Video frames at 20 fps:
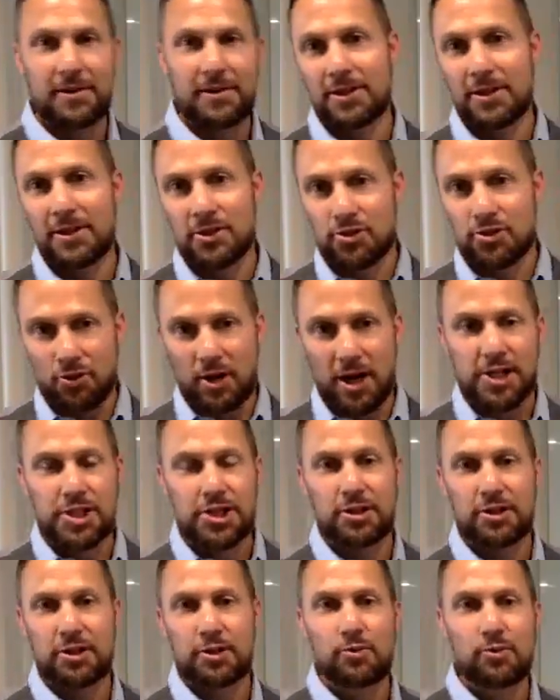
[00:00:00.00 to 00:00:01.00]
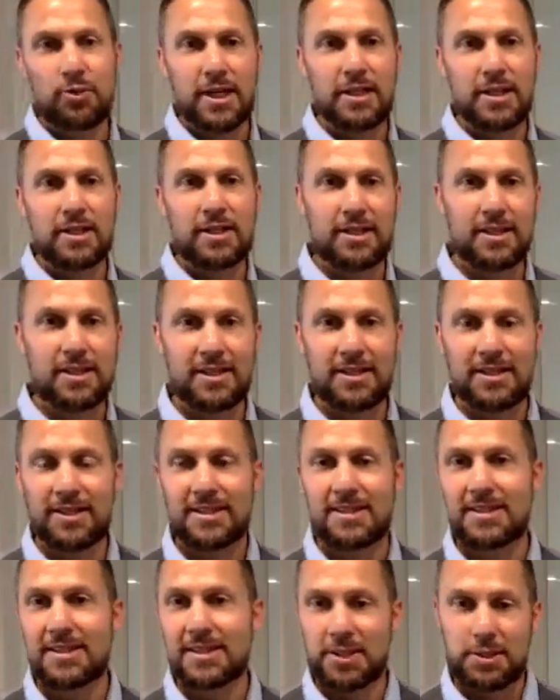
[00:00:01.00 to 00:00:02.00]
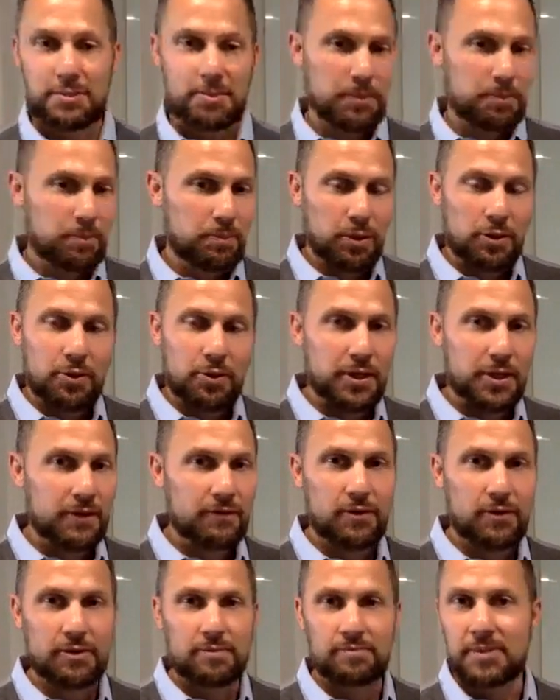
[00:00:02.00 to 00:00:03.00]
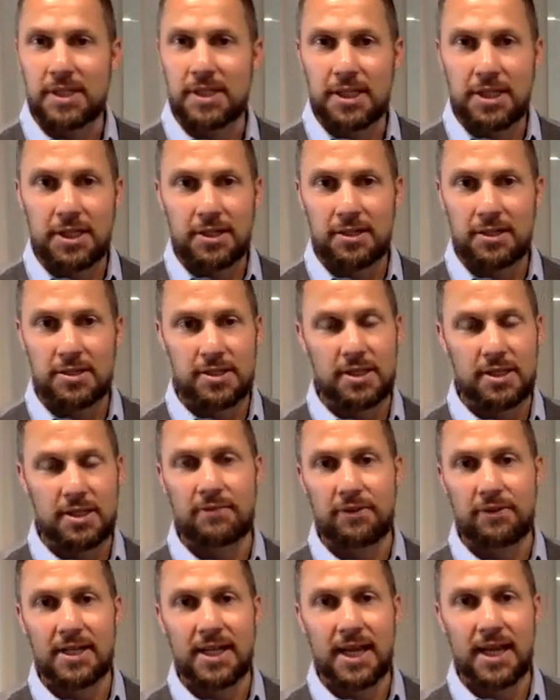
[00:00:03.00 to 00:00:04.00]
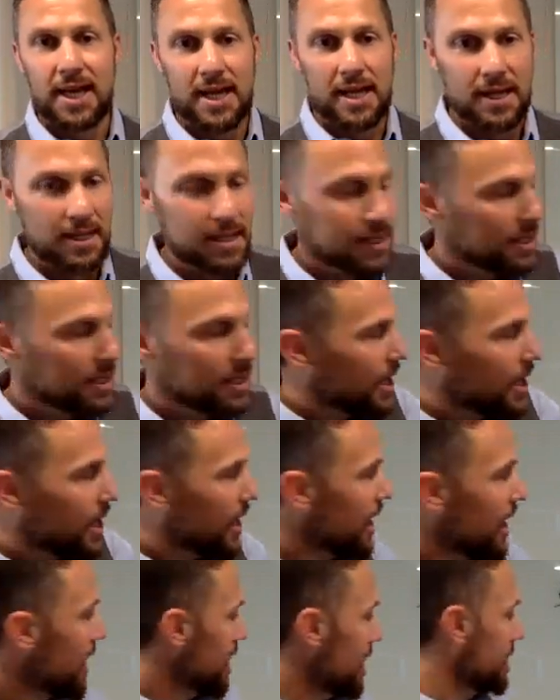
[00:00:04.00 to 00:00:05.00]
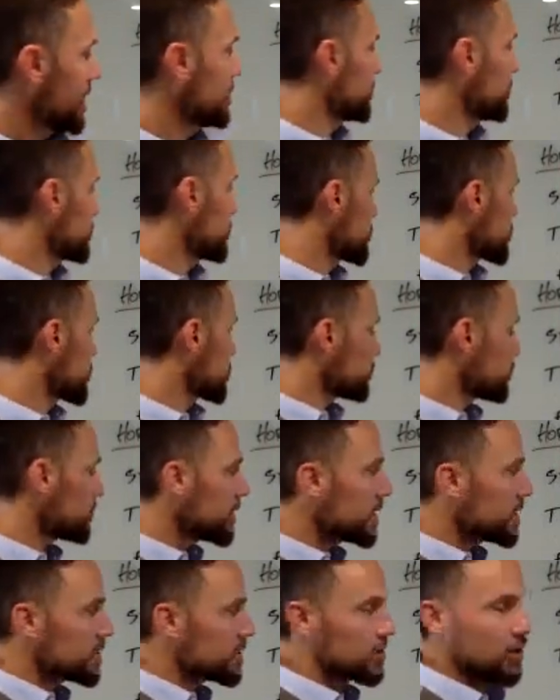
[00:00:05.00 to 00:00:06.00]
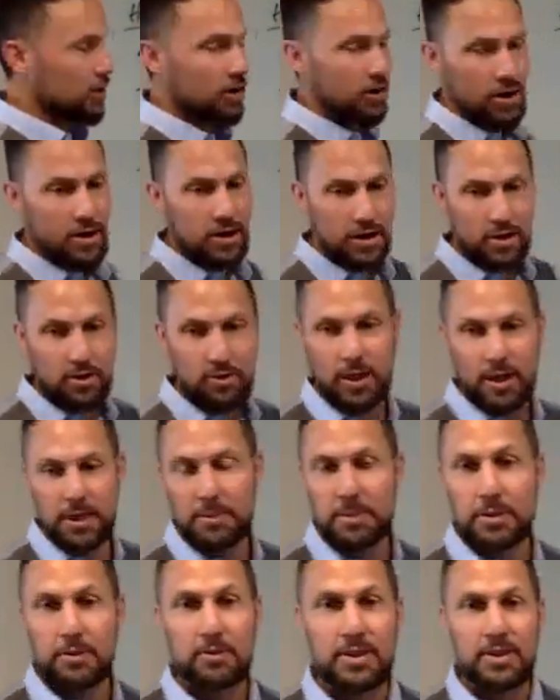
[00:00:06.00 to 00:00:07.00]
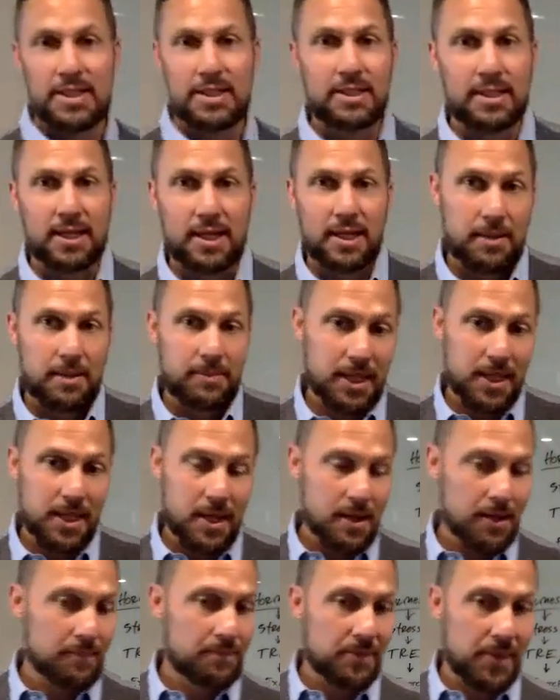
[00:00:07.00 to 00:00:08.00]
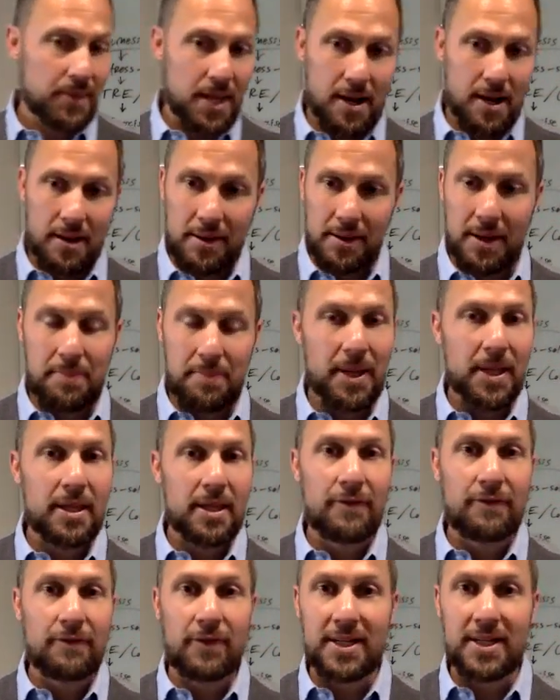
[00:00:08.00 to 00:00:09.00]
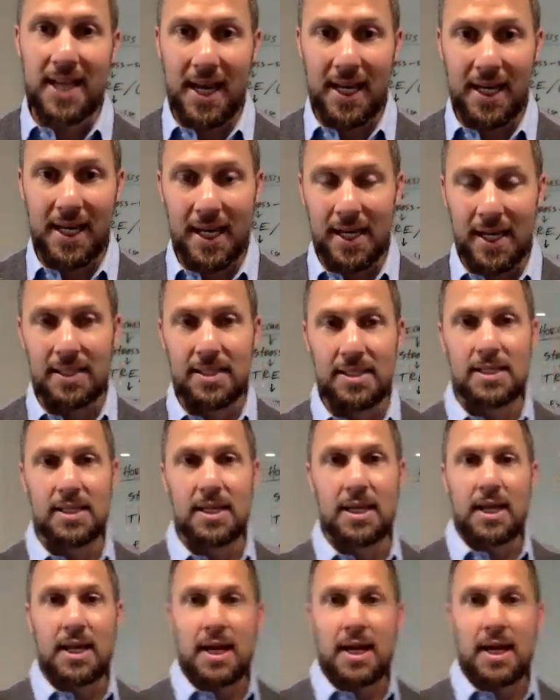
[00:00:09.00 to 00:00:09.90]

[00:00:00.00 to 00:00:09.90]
the direction of the wind that's been blowing for years every day. And those trees are incredibly resilient. I mean, they've been there for decades,